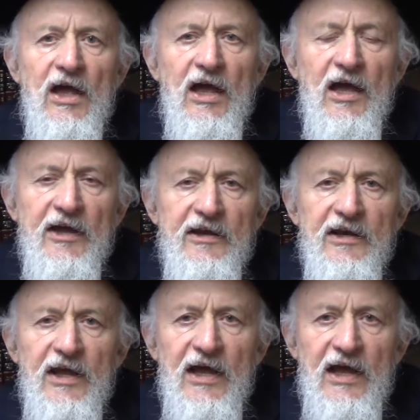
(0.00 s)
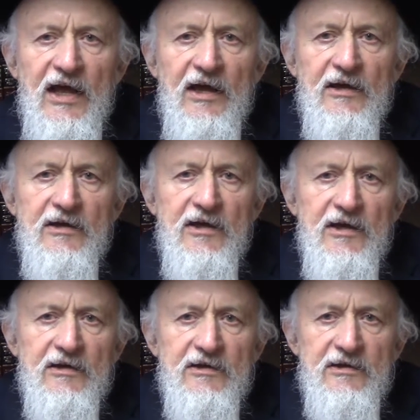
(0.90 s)
are in
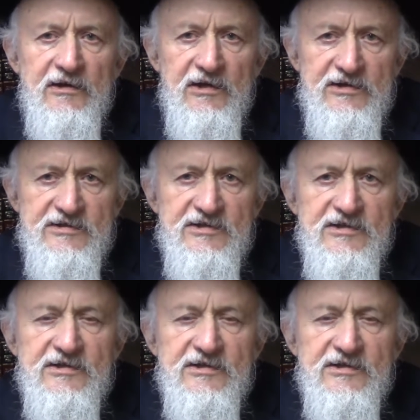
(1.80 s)
this